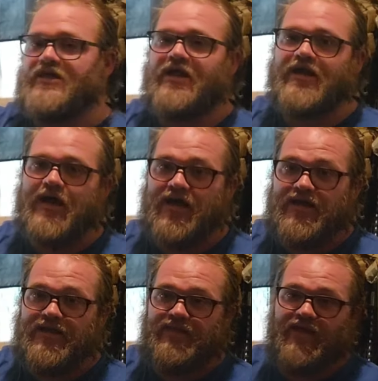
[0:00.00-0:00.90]
that I got
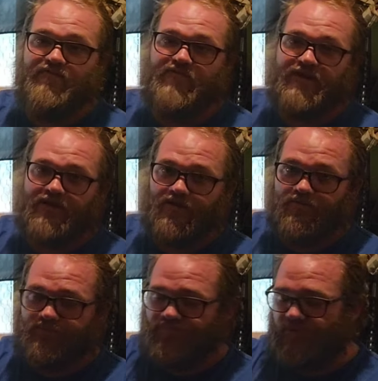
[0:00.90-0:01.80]
in that video
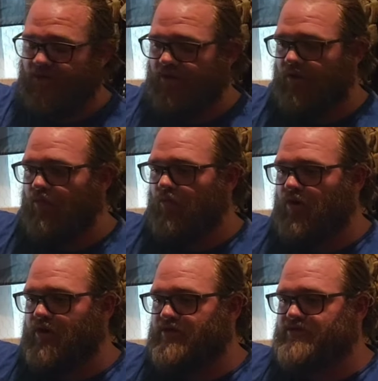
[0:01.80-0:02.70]

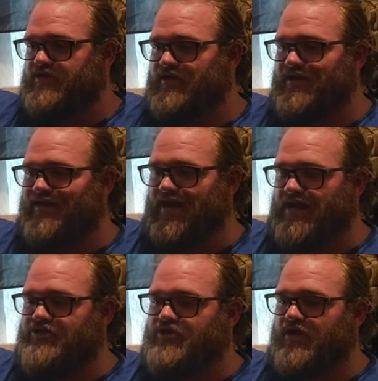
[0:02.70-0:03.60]
was
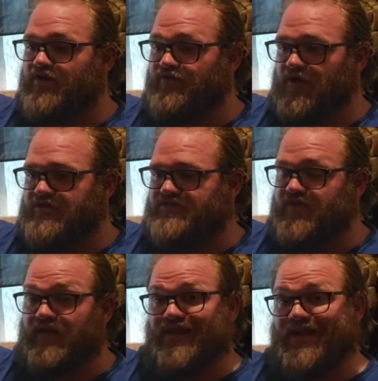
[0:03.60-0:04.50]
nitride or
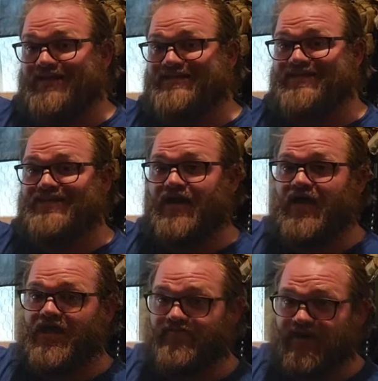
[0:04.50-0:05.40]
phosphate, and I did not
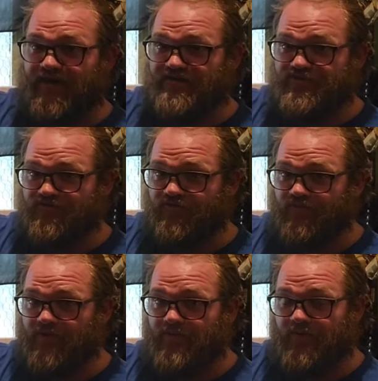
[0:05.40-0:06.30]
have an answer for people.